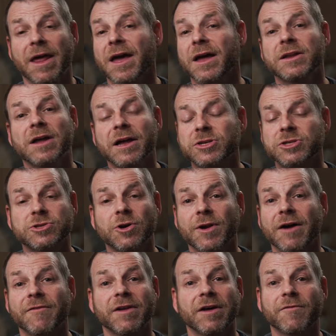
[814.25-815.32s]
Hey, I just don't
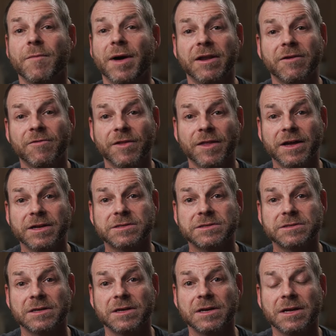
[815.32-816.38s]
have enough money for this.